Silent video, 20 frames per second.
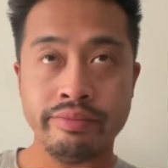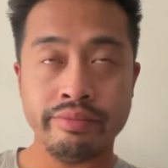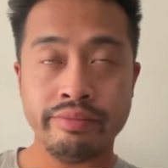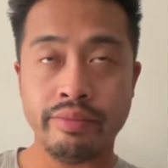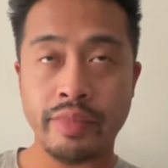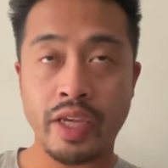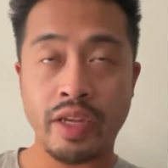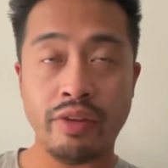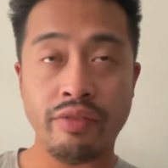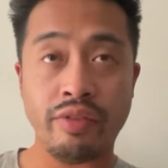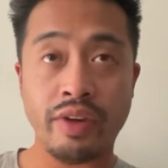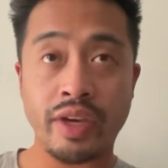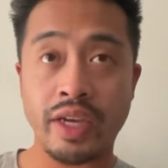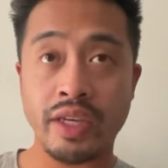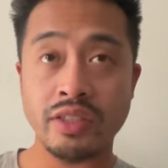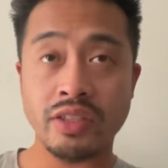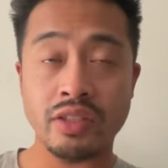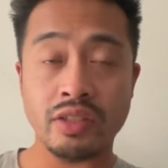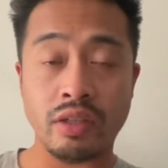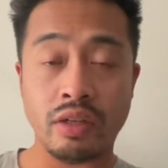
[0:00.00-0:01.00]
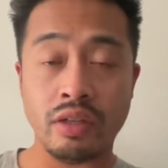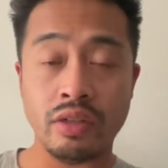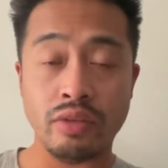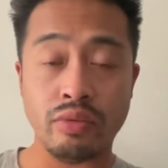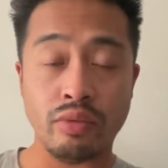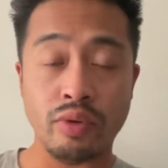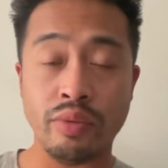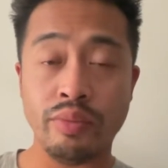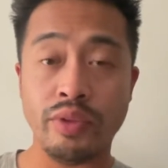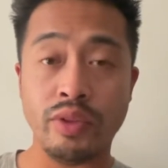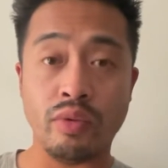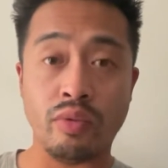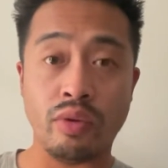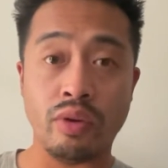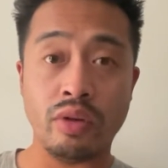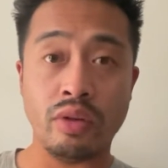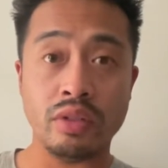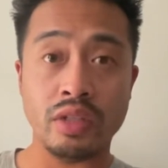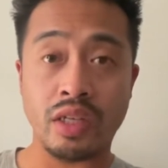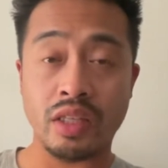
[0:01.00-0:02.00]
man, if I had just all the room in the
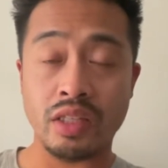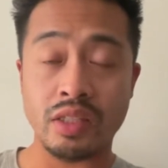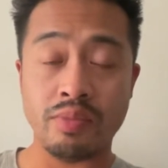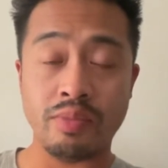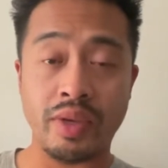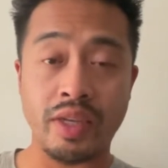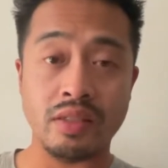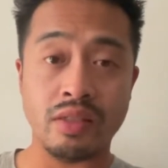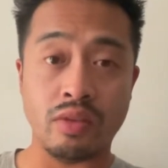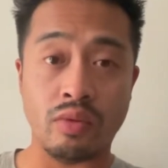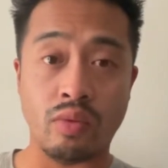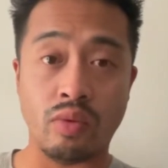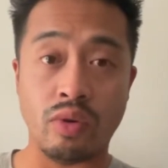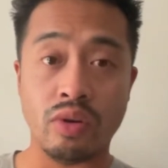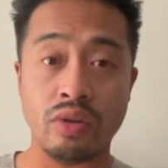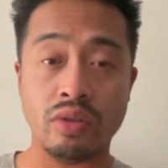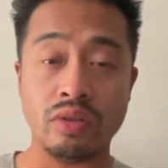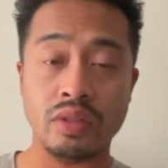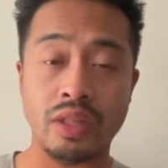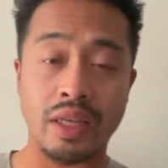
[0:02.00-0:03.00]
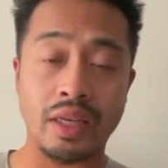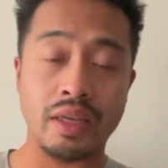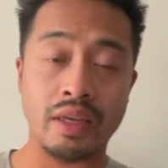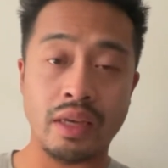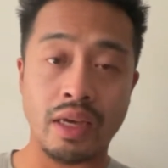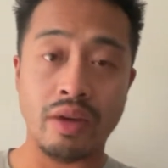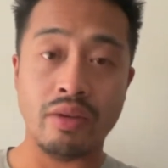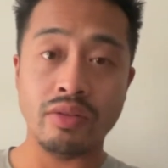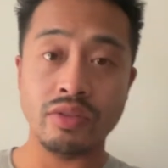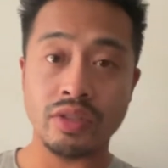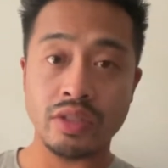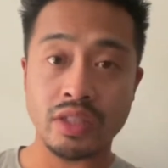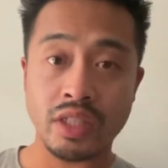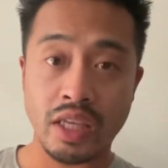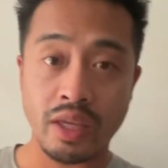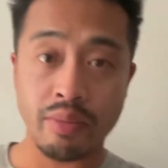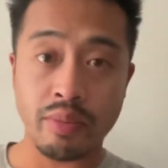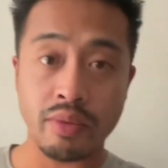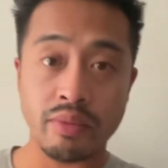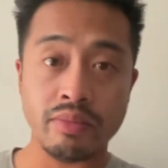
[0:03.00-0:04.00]
world, all the space in the world, like, I would just
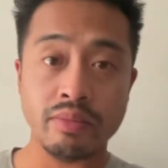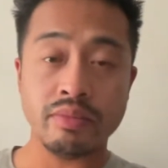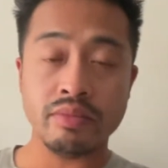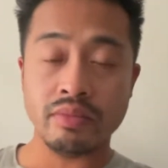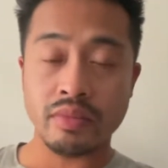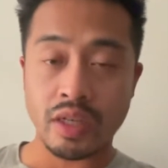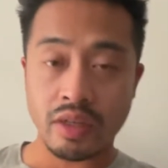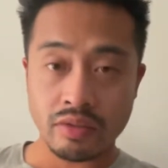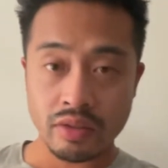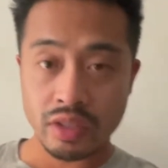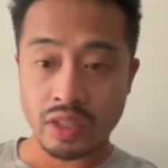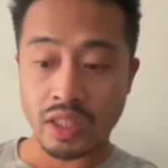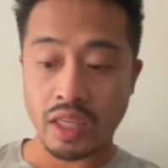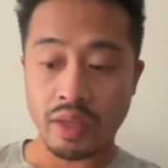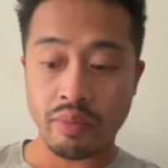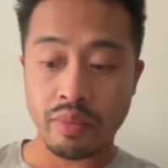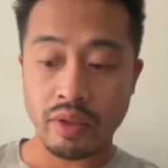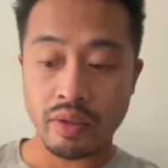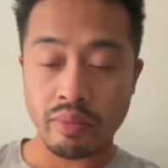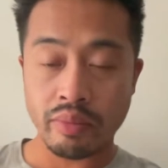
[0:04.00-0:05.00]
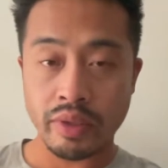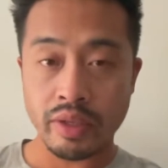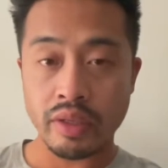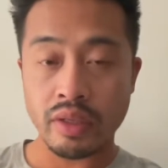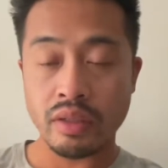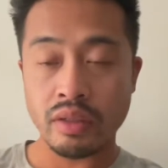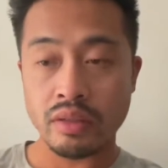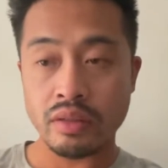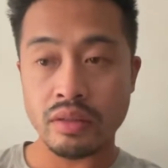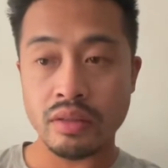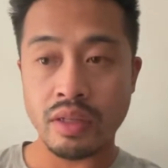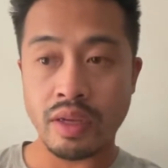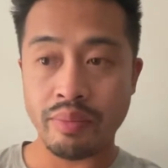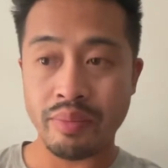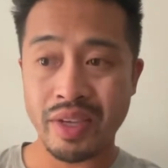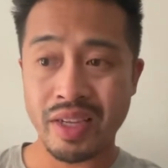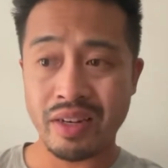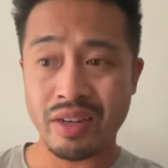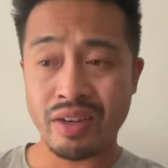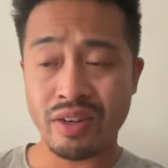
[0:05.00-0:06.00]
keep them. I'll just keep it. But I'm
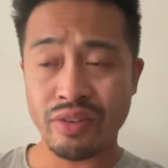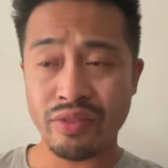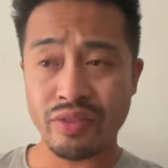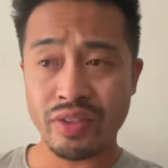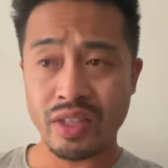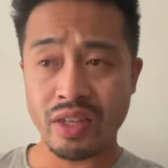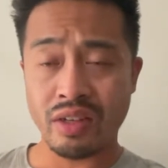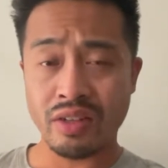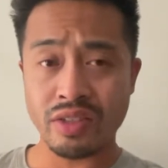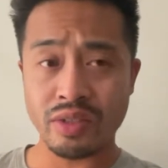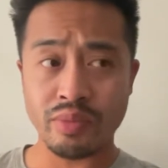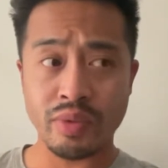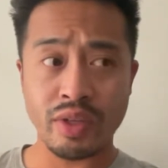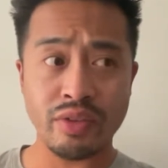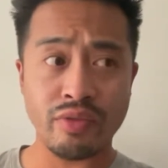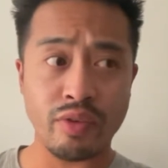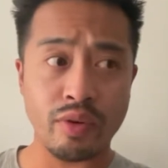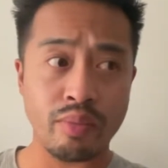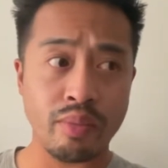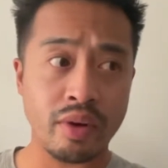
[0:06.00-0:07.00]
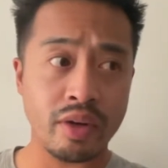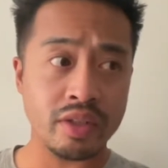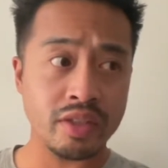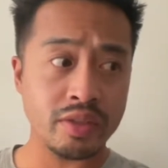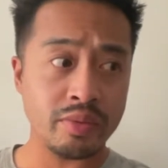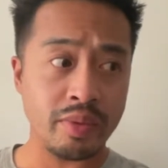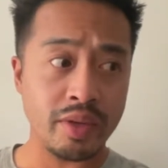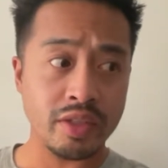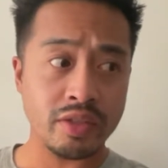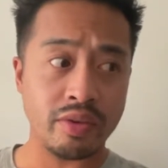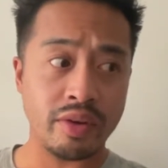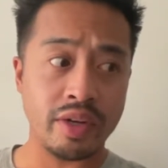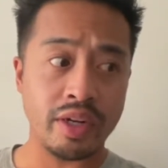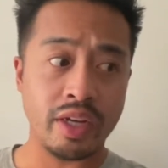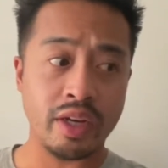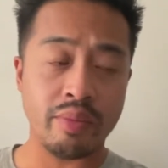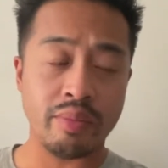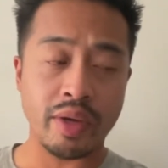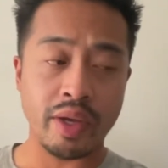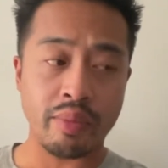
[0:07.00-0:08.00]
paying $150 a month for a parking space right
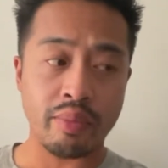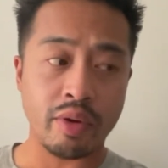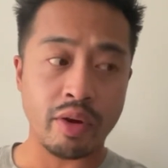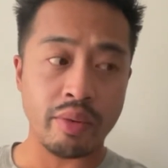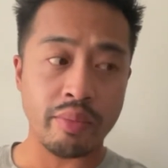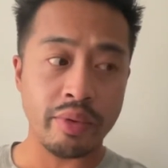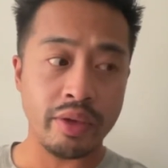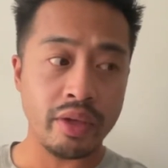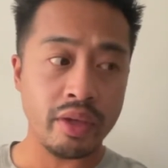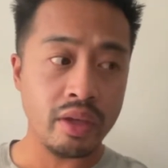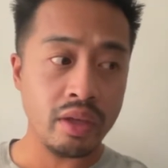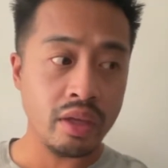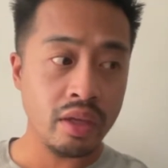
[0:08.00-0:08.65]
now in my apartment.